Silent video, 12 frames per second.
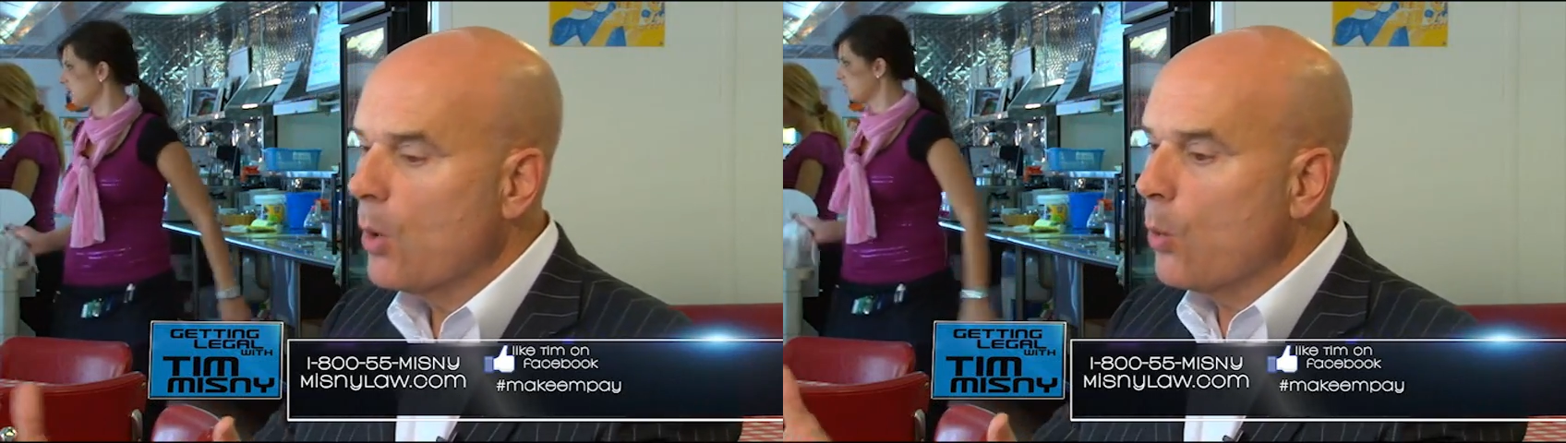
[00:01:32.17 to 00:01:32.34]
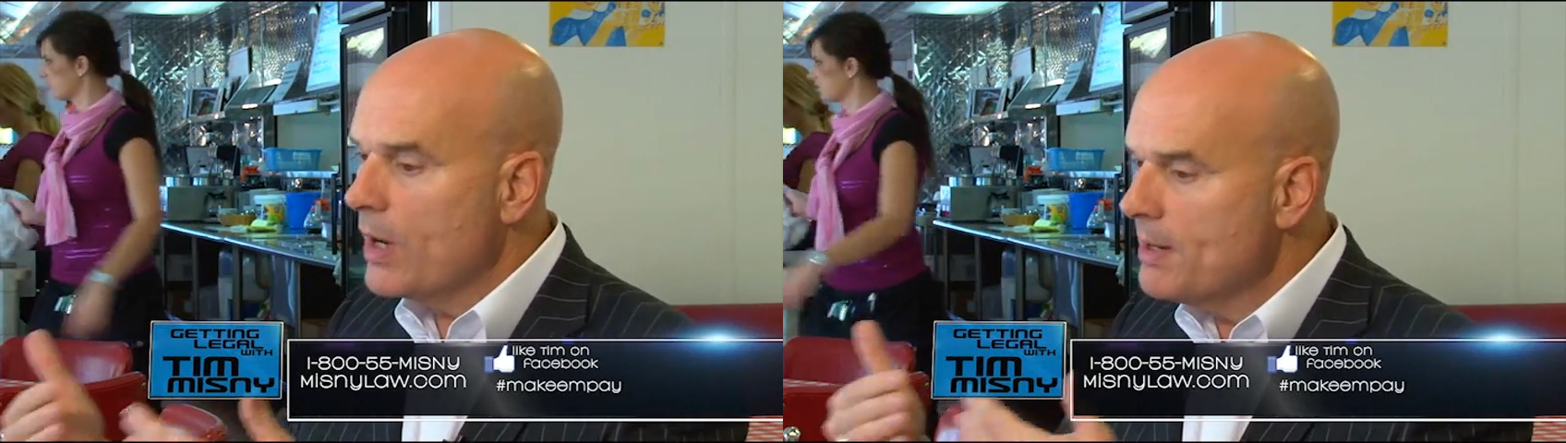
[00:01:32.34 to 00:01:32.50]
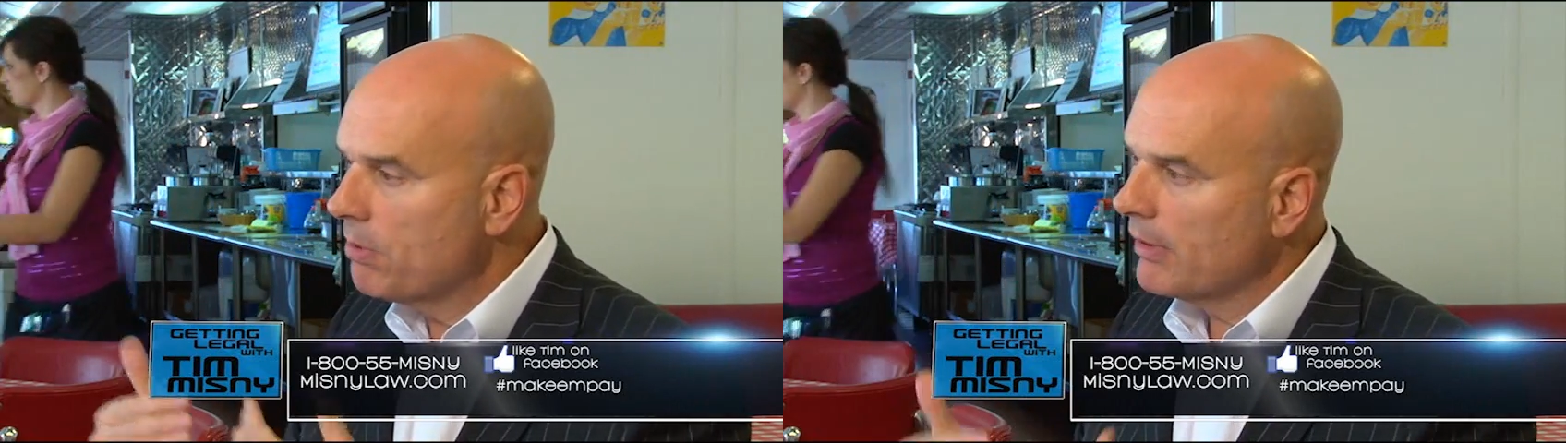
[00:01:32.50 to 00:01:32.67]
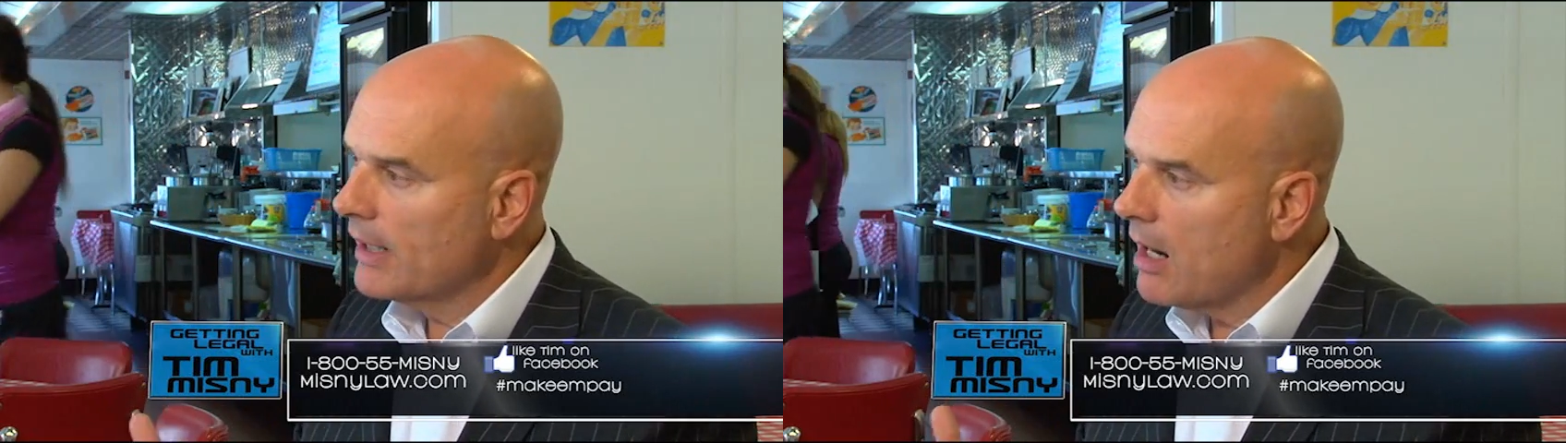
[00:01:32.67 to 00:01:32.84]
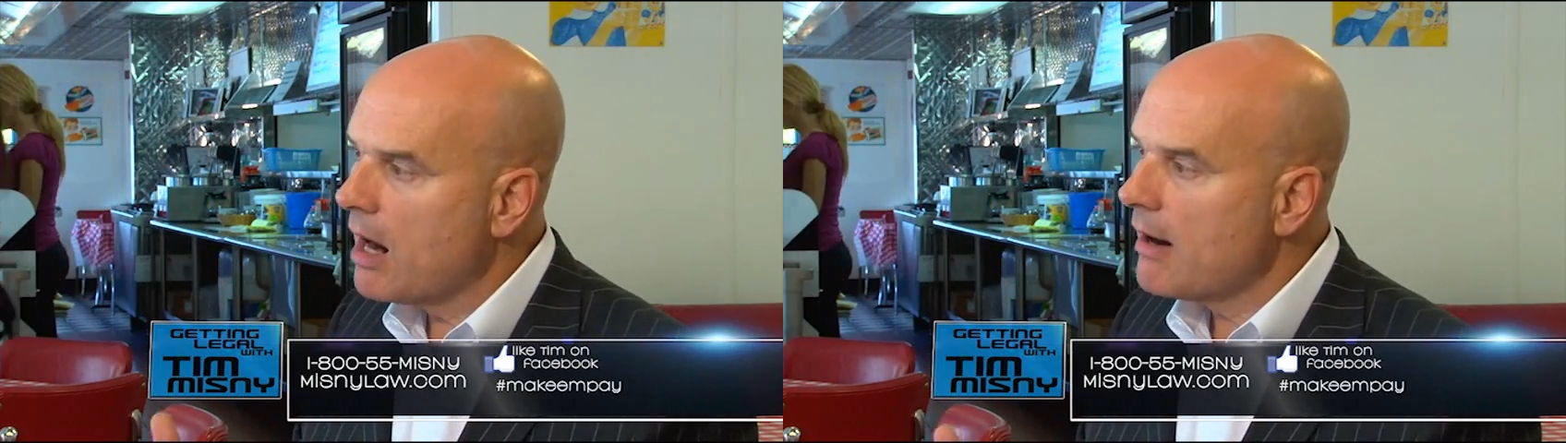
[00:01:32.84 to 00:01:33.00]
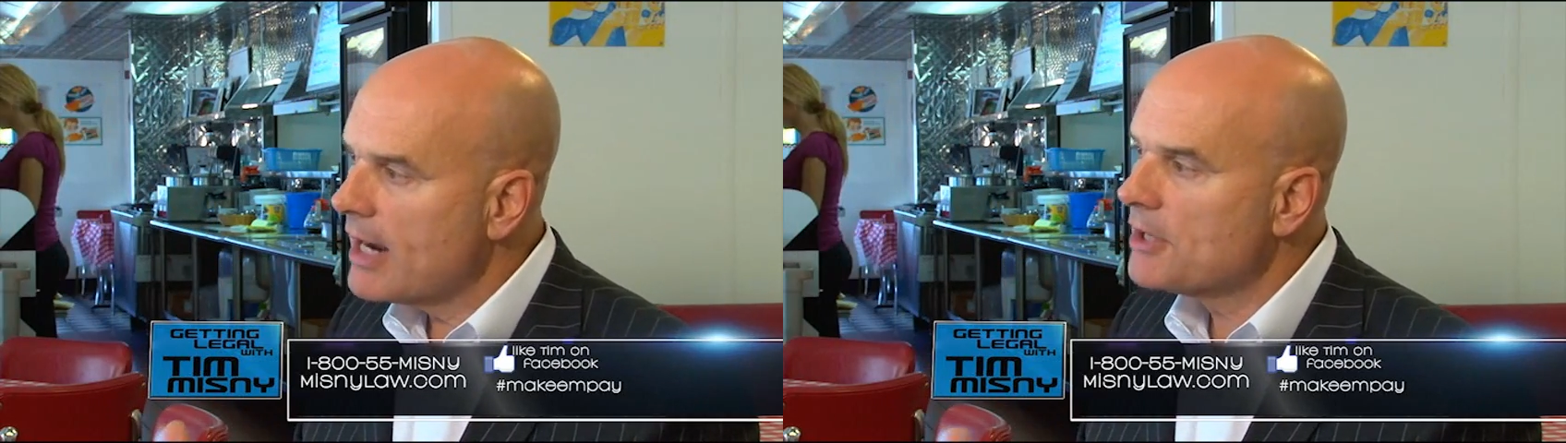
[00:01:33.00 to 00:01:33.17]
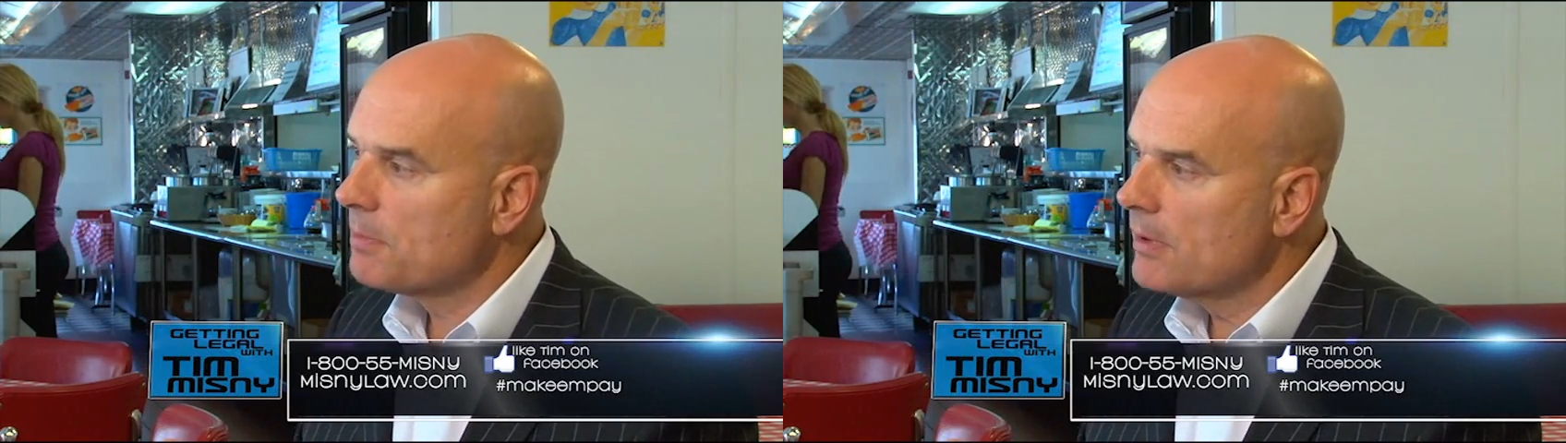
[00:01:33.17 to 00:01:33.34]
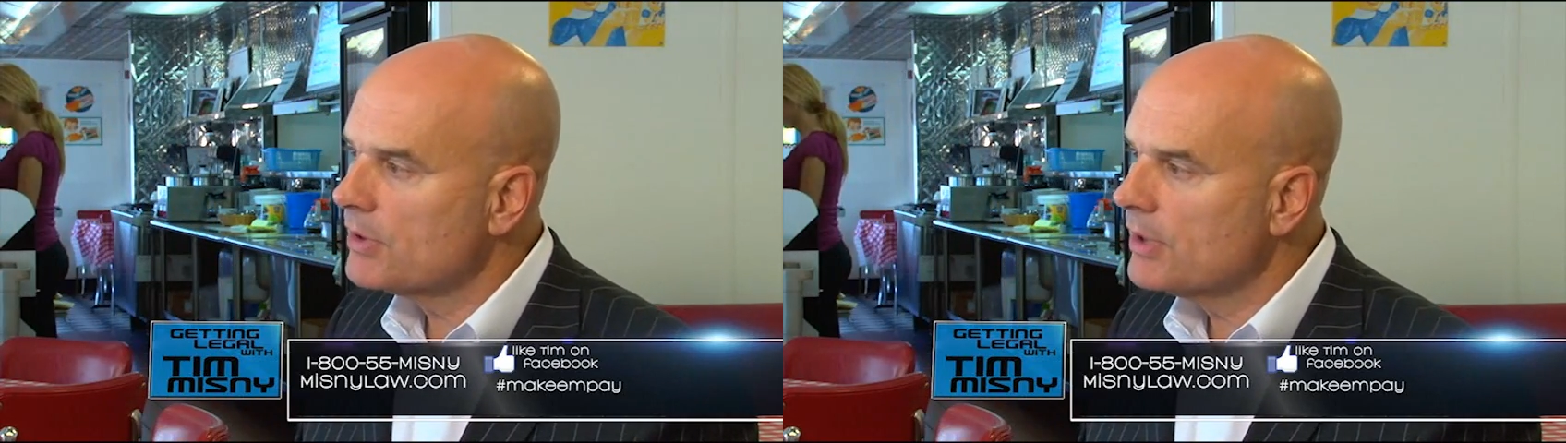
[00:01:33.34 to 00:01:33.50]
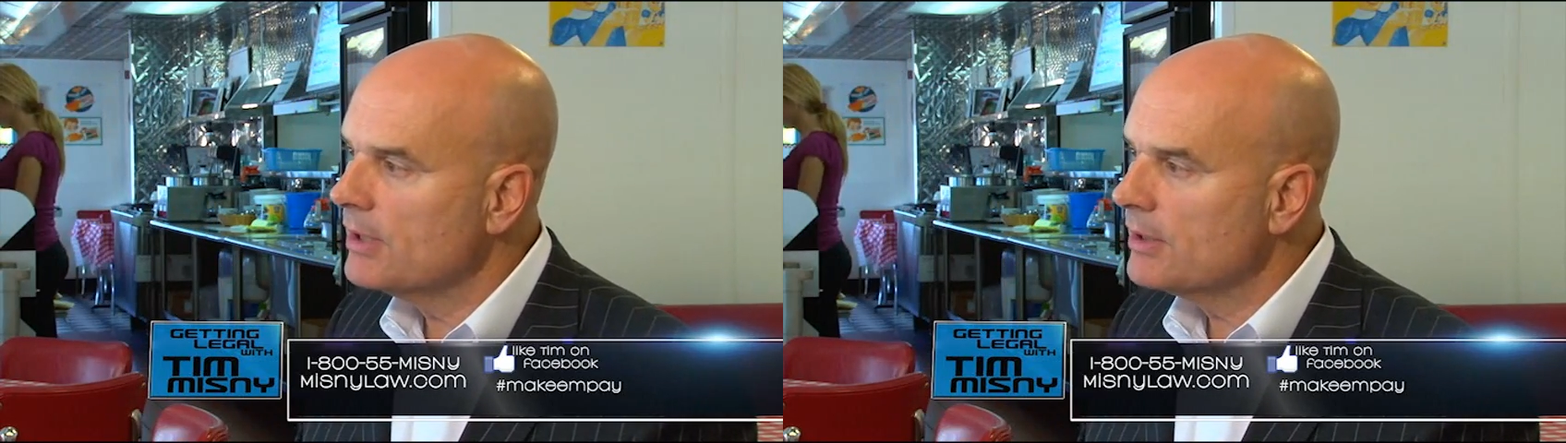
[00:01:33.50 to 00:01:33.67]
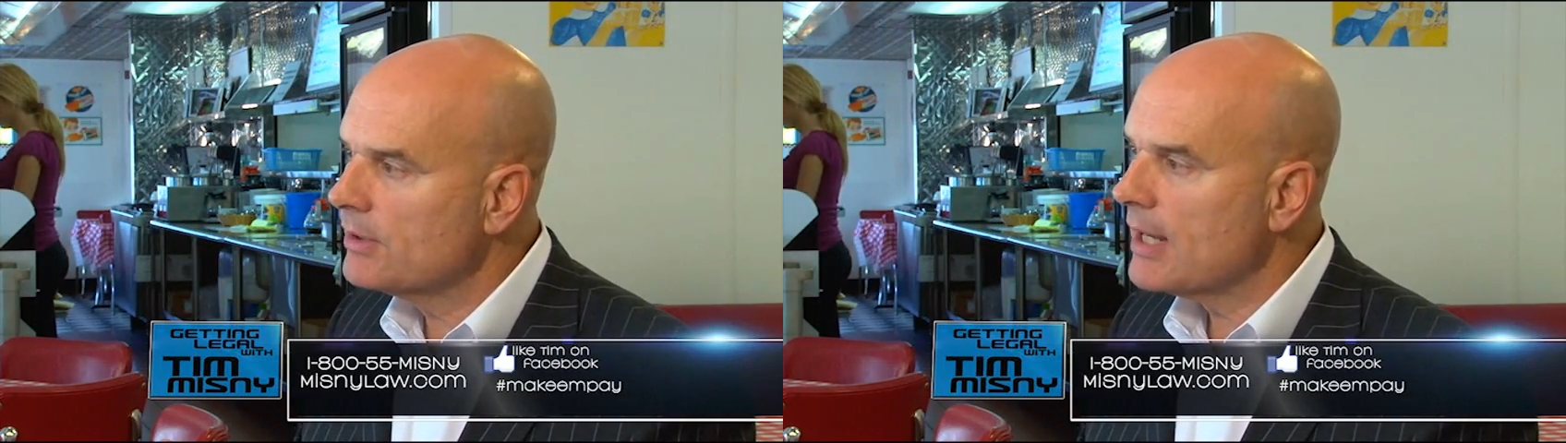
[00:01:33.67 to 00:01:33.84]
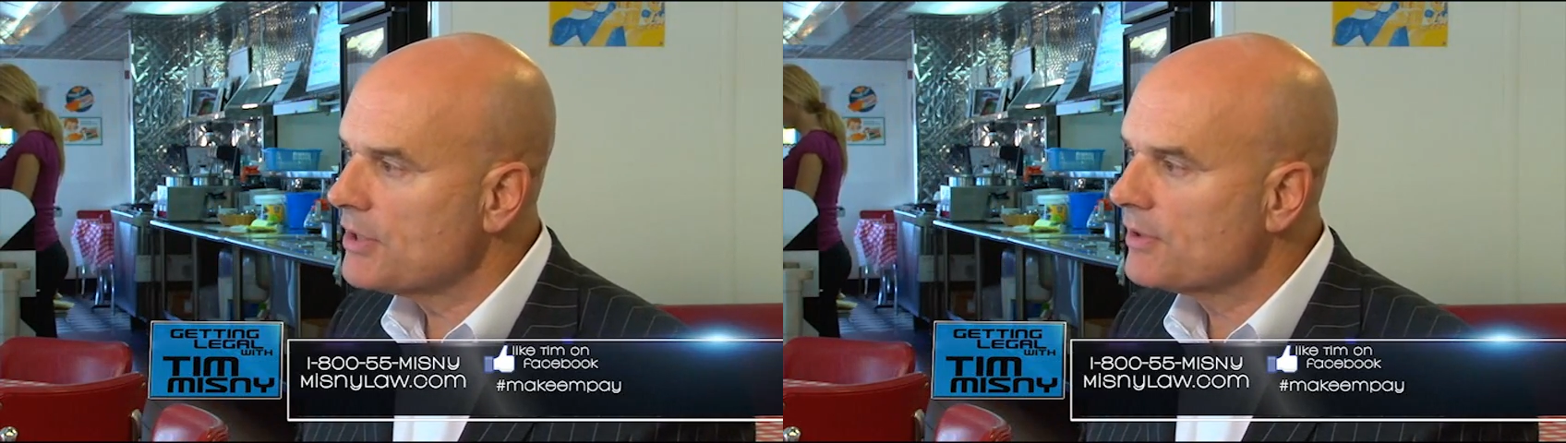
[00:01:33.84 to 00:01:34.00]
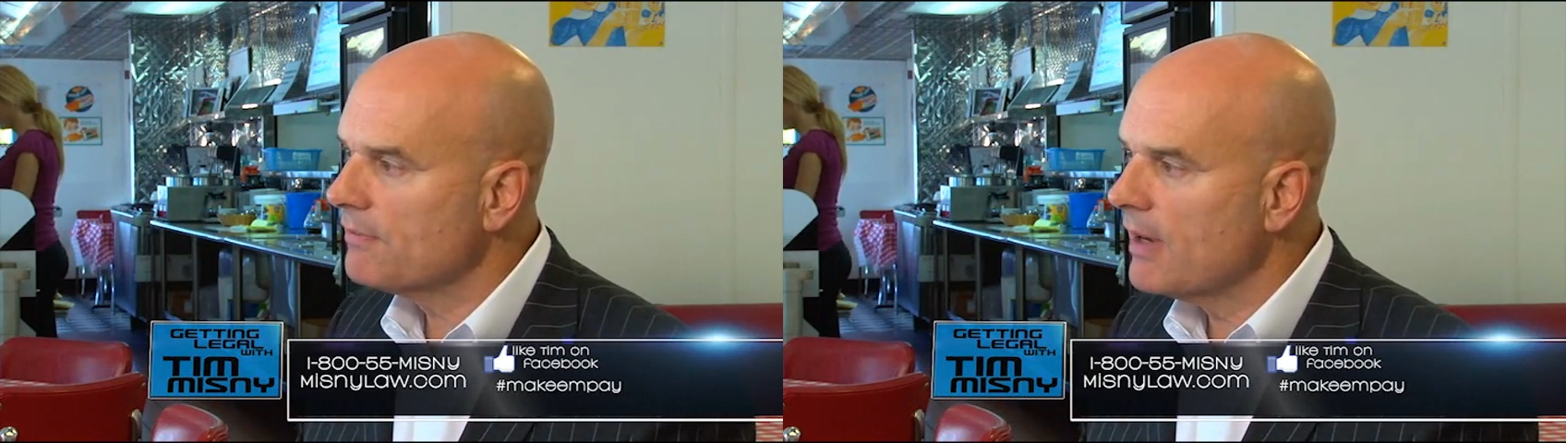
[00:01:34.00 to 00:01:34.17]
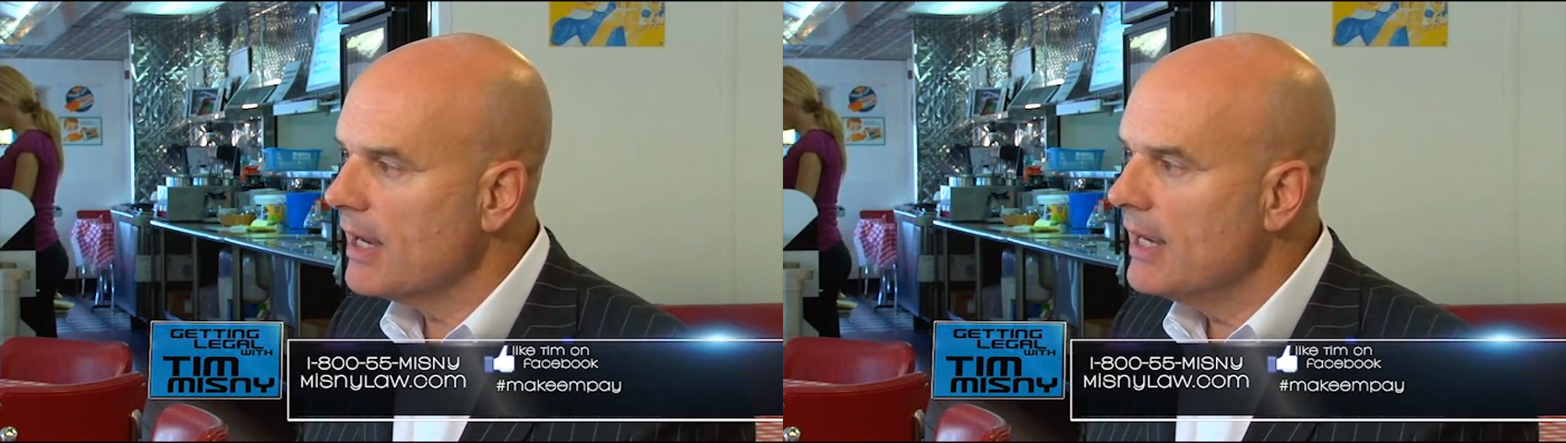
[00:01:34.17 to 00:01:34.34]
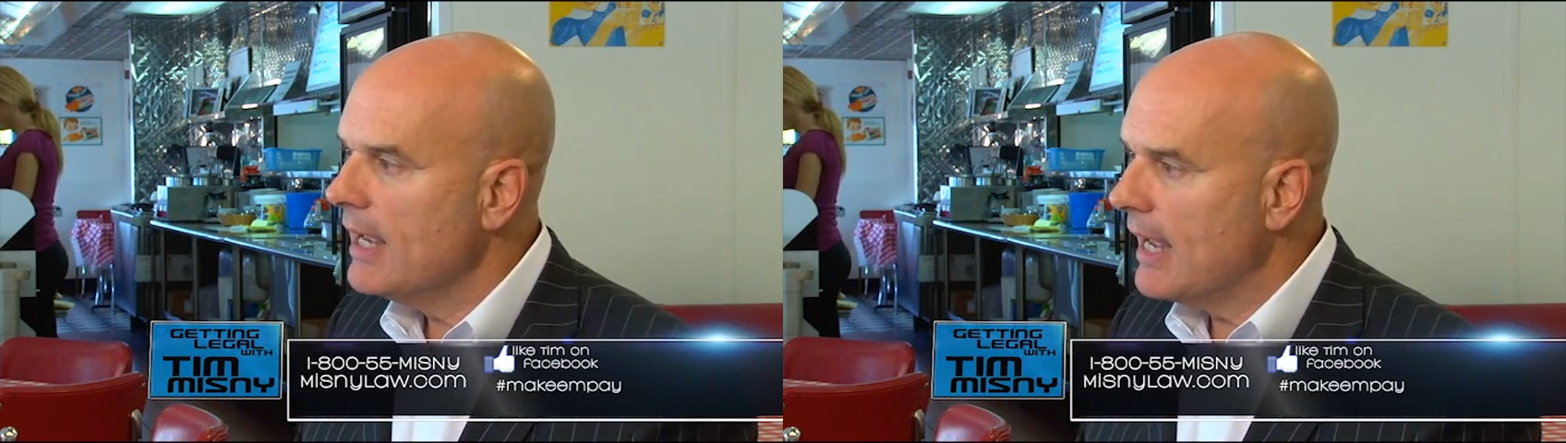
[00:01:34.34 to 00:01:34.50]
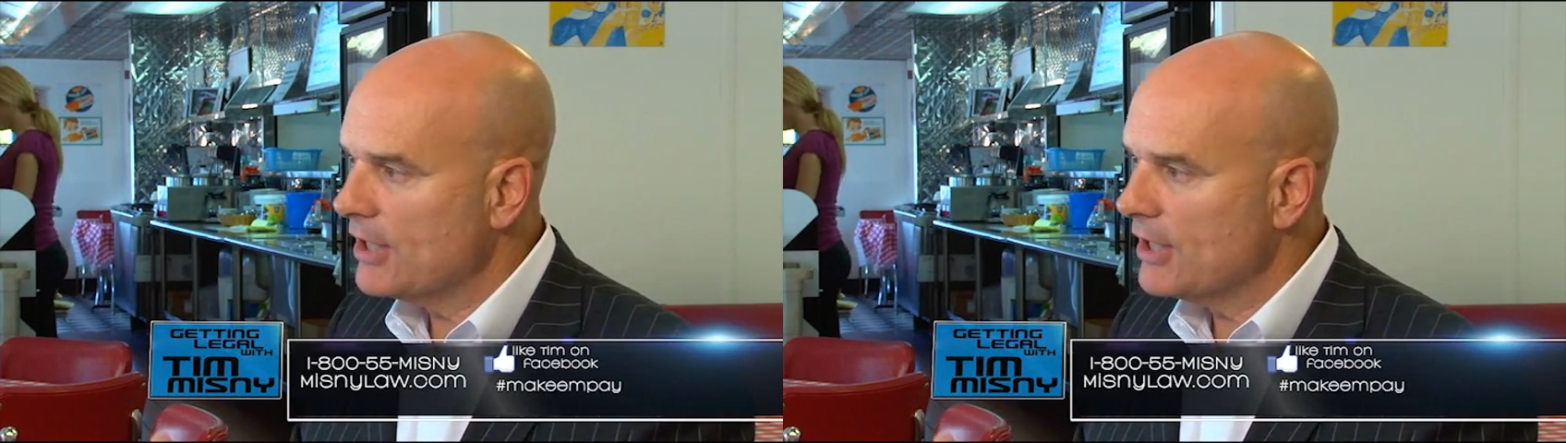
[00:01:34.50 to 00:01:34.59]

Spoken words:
We bring our experts in to testify